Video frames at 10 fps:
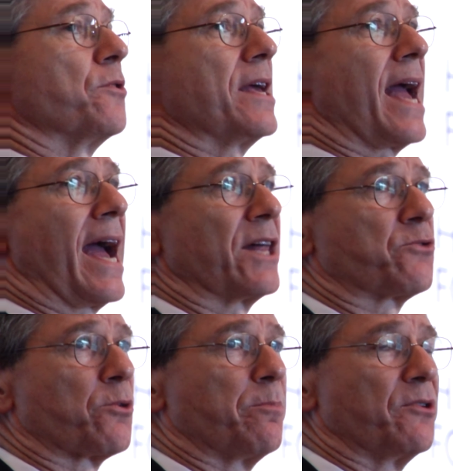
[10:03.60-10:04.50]
the
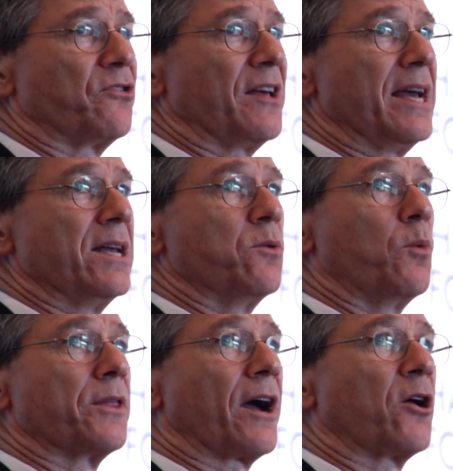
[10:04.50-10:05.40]
Anthropocene
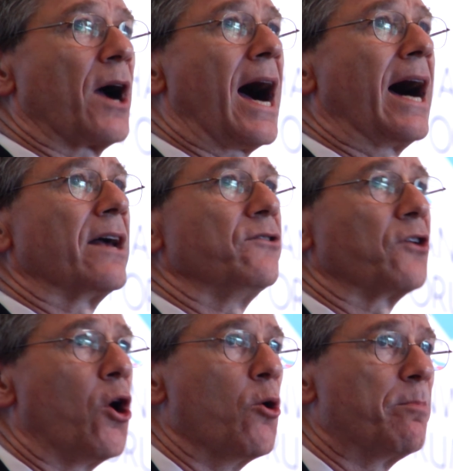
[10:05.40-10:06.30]
with our eyes
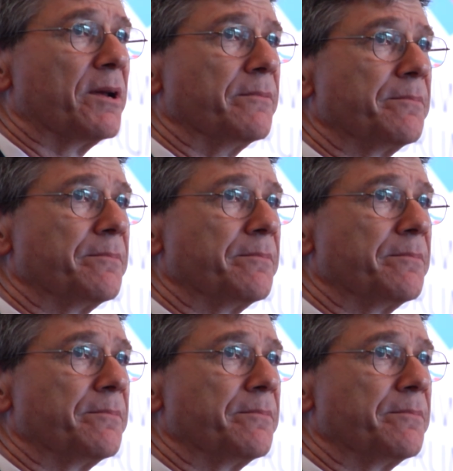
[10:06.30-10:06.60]
open.